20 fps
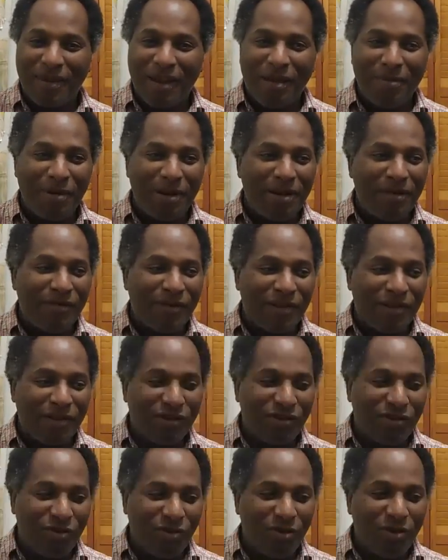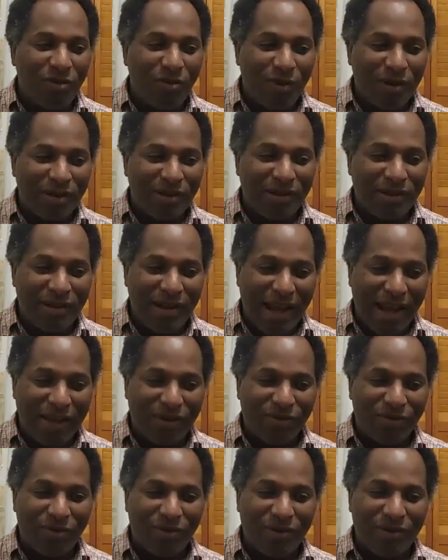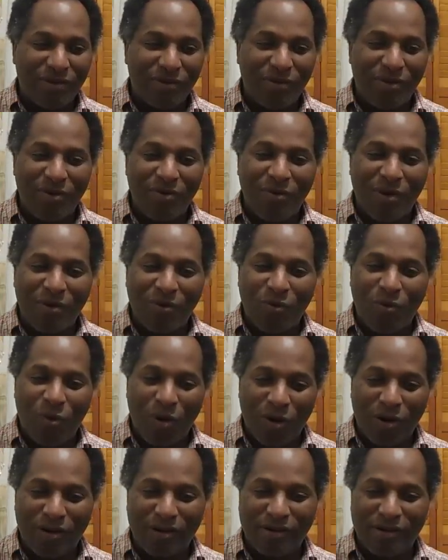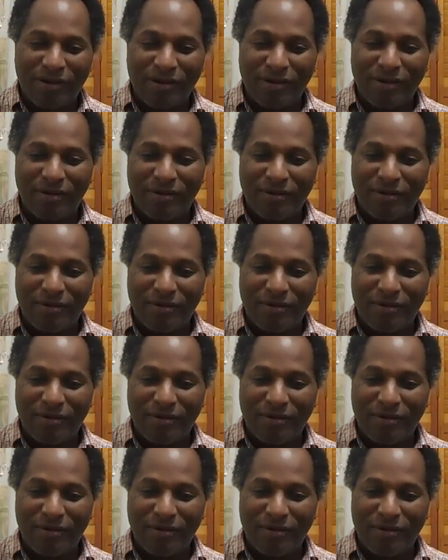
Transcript: I believe in just doing what's natural and doing what works.